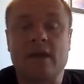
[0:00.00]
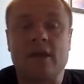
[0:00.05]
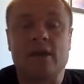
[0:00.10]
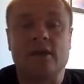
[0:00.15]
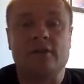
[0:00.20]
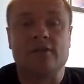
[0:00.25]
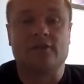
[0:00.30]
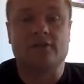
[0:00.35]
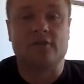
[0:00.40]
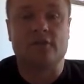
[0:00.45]

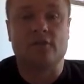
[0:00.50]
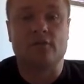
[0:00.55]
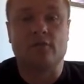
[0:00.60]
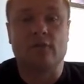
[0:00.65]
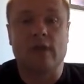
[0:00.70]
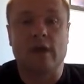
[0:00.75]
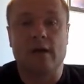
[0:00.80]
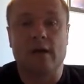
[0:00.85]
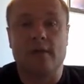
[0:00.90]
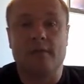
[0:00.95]
So
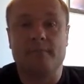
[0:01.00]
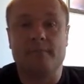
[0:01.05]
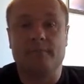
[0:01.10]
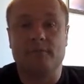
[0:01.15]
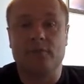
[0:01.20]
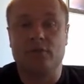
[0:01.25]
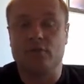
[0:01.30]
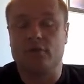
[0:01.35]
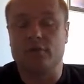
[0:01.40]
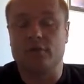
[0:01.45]

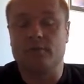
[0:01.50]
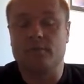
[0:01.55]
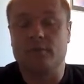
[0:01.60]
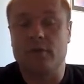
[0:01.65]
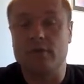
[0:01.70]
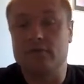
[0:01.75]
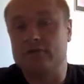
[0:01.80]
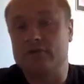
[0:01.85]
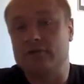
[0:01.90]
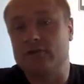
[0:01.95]
you can
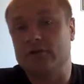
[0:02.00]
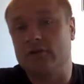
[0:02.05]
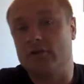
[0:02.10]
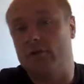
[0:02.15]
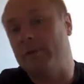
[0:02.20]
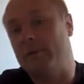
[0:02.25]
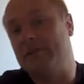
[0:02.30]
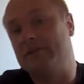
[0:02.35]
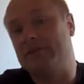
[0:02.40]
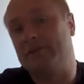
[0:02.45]
post
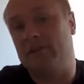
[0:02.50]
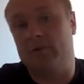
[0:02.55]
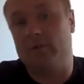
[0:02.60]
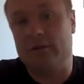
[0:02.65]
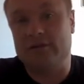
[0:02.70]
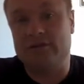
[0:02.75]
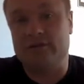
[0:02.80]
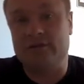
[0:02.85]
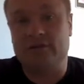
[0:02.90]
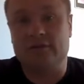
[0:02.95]
comments and
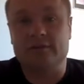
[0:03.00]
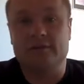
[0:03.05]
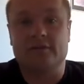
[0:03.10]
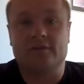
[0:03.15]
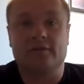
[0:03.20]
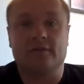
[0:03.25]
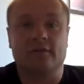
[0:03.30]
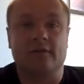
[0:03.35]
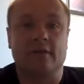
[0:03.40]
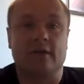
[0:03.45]

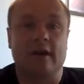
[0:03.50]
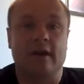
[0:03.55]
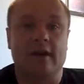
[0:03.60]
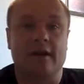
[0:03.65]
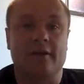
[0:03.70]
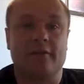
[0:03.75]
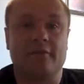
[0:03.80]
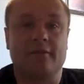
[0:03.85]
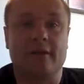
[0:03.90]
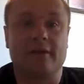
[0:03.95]
questions
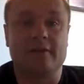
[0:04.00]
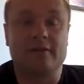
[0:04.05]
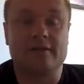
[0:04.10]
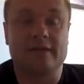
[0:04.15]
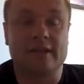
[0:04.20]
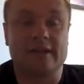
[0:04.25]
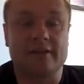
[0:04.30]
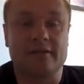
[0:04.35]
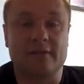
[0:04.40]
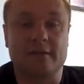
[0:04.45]
throughout this
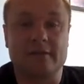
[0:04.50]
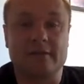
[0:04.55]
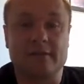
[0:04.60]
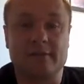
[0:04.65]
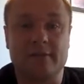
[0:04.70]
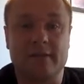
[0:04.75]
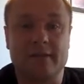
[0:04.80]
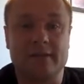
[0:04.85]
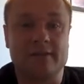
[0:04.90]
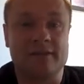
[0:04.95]
next 20
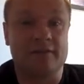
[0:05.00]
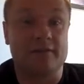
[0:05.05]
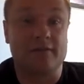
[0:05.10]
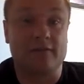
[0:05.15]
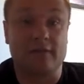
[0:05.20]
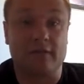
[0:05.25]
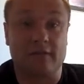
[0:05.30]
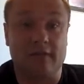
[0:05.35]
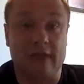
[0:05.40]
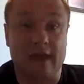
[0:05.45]
minutes if
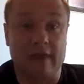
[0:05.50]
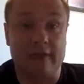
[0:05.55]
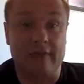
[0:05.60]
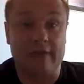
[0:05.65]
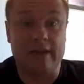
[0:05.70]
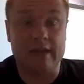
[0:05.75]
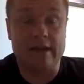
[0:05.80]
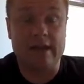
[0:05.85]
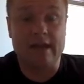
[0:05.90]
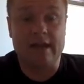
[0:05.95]
you have
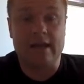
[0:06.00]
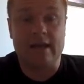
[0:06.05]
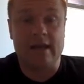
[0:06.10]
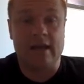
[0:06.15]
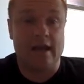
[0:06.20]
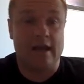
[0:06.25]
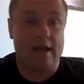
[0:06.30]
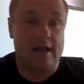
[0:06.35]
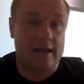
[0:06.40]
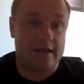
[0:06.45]
any
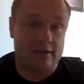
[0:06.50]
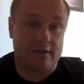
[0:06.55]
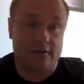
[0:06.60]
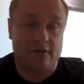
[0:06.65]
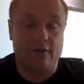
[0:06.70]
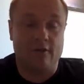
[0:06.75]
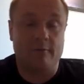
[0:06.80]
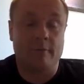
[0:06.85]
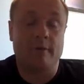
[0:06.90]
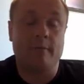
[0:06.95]
in the
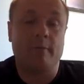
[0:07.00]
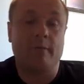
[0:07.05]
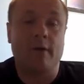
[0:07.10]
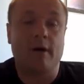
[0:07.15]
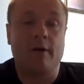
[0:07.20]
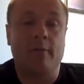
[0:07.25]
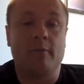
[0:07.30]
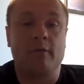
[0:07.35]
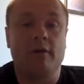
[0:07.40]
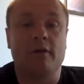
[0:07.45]
comment
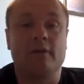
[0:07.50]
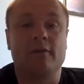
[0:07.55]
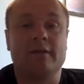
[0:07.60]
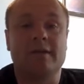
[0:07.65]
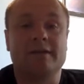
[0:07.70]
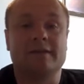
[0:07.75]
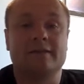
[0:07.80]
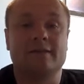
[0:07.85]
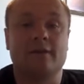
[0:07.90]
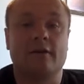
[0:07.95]
bar below
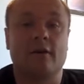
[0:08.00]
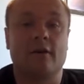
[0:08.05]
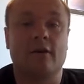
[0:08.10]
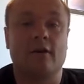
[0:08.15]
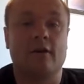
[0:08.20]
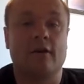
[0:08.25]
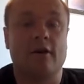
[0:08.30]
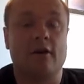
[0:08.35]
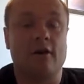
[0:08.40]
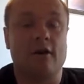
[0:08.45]
this.
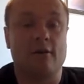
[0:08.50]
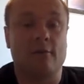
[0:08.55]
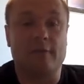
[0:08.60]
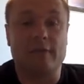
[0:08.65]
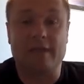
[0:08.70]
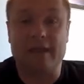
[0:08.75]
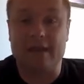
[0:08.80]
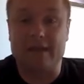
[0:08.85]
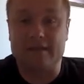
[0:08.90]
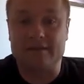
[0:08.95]
I'll be
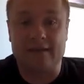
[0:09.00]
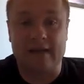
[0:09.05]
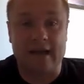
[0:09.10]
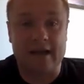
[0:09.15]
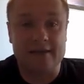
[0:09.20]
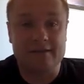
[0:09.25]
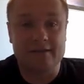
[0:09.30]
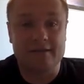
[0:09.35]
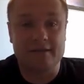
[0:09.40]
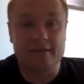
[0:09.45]
there to
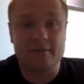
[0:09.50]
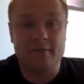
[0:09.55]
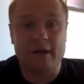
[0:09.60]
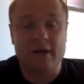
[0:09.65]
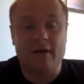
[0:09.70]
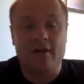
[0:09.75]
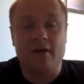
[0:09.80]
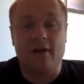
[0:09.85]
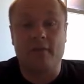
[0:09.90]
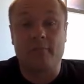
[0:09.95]
answer them.
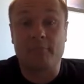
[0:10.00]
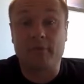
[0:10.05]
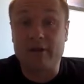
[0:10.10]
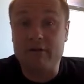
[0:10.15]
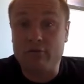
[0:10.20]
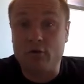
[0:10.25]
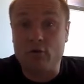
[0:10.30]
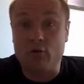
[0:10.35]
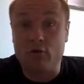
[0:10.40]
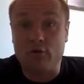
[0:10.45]
I've
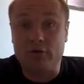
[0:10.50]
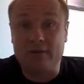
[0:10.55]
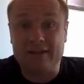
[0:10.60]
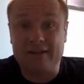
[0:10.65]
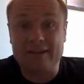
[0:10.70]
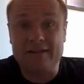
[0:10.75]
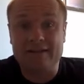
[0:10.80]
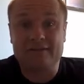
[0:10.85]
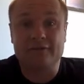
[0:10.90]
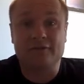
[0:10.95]
pre-recorded
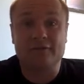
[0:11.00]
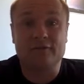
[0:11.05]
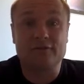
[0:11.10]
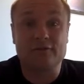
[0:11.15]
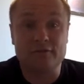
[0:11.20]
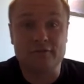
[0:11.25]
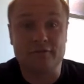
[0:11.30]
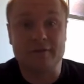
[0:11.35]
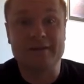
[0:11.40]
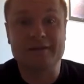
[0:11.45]
this for
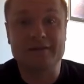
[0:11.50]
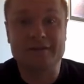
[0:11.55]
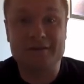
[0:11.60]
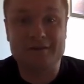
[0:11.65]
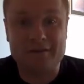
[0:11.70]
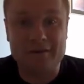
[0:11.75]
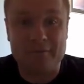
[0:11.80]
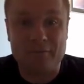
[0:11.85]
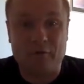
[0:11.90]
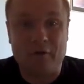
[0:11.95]
two reasons.
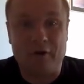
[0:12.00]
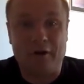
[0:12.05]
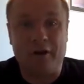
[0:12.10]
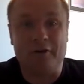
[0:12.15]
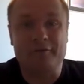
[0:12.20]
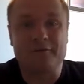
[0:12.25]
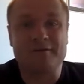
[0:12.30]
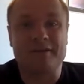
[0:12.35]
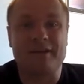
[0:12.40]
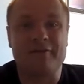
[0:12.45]
Number one, I
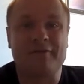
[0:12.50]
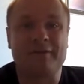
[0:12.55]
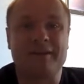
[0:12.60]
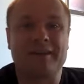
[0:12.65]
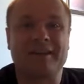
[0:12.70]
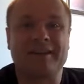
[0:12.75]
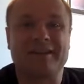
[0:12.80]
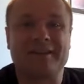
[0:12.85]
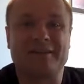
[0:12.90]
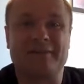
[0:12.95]
was
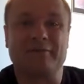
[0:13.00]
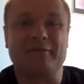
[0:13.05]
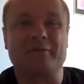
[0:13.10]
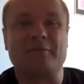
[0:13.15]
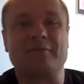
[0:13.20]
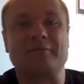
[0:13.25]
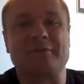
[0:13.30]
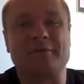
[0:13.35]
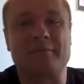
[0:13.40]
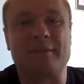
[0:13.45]
having
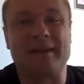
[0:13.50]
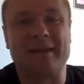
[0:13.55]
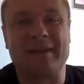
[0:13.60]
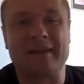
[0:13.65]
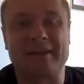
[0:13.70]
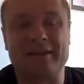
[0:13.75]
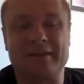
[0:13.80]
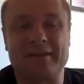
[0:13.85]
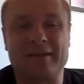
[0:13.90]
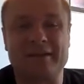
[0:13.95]
difficulty
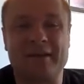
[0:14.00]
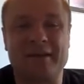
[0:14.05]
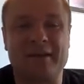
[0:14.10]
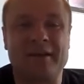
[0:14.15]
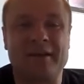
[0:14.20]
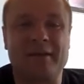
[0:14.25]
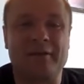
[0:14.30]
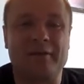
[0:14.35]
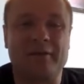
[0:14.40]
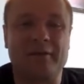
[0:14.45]
making the
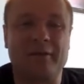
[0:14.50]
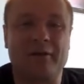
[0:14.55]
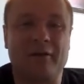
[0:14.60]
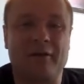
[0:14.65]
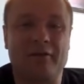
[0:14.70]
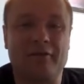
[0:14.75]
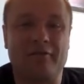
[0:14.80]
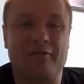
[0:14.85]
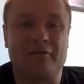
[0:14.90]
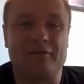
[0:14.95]

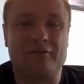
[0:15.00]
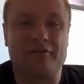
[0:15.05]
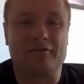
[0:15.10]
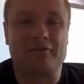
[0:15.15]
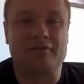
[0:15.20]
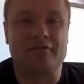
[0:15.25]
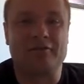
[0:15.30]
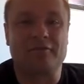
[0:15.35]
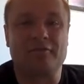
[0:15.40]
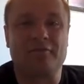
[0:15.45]
live
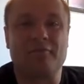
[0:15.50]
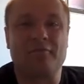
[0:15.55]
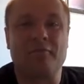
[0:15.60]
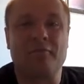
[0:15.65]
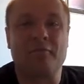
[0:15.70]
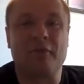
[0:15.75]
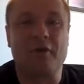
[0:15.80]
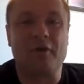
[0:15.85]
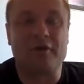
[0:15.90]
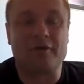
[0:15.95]
function
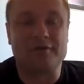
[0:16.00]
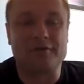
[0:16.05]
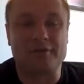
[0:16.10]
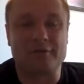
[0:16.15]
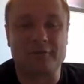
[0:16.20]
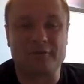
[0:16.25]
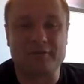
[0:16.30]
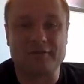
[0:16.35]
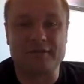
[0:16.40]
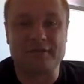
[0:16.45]
work, so I
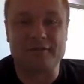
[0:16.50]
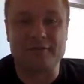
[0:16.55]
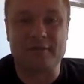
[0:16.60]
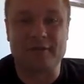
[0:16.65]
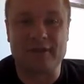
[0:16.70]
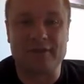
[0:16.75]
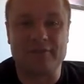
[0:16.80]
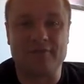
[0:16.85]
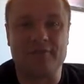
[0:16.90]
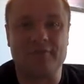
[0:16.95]
wanted to
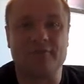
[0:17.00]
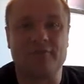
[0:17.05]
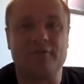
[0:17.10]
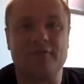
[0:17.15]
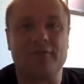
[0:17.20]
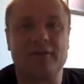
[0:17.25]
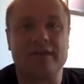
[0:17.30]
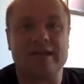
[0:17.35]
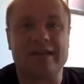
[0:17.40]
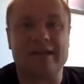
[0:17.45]
make sure
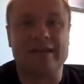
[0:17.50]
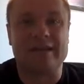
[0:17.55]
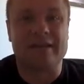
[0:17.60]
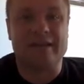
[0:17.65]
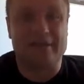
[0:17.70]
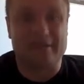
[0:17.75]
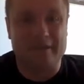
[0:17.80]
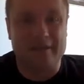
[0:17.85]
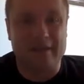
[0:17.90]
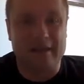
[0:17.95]
that
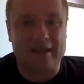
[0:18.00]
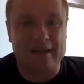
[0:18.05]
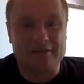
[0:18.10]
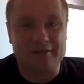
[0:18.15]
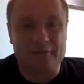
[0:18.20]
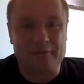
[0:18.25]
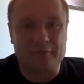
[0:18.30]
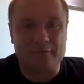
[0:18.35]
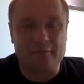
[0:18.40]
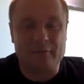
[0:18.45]
the lecture
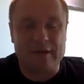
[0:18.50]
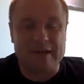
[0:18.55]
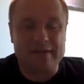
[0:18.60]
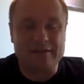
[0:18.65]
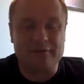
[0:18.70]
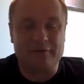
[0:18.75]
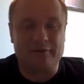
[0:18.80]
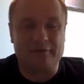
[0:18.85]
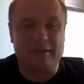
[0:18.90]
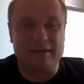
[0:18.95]
would be
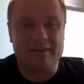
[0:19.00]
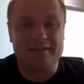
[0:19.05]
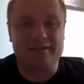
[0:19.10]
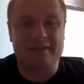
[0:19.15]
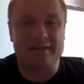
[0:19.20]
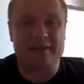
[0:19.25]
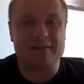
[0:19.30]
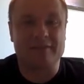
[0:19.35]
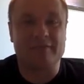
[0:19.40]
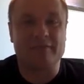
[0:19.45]
sort of
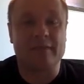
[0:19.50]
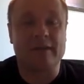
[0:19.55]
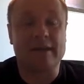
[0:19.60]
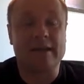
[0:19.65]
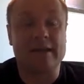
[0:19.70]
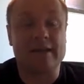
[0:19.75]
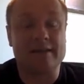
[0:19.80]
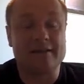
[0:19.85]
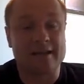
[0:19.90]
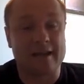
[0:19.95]
intact and ready,
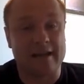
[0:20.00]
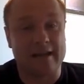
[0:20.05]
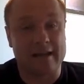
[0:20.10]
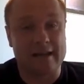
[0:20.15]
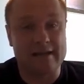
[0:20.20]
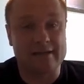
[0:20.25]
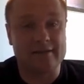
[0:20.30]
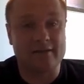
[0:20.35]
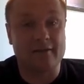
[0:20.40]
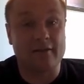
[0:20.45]
and
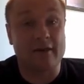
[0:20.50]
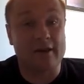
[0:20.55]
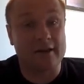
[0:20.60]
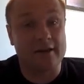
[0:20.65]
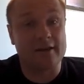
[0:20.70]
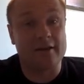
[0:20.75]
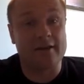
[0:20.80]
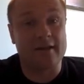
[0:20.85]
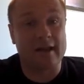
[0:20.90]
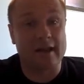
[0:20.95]
secondly so that I
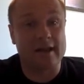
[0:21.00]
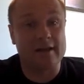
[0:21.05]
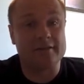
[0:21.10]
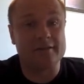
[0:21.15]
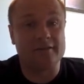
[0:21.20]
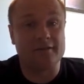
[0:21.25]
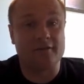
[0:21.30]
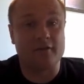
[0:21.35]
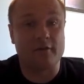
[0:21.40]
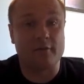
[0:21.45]
can
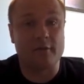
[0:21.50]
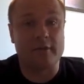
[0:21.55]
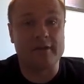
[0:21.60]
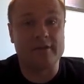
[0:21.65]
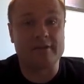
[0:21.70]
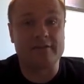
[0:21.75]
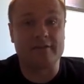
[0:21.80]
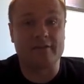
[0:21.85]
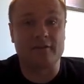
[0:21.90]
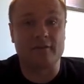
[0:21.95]
answer
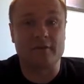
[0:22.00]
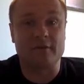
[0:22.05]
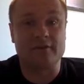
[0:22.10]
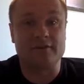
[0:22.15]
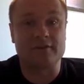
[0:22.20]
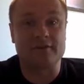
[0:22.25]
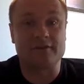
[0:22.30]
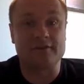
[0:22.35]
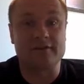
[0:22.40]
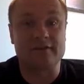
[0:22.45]
comments and
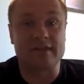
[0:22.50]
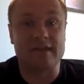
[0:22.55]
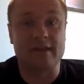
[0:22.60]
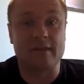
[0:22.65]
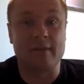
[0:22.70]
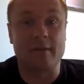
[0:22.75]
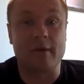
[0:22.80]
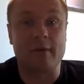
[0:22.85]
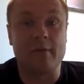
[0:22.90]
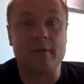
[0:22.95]
questions as they come
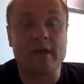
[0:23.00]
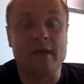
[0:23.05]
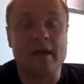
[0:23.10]
up.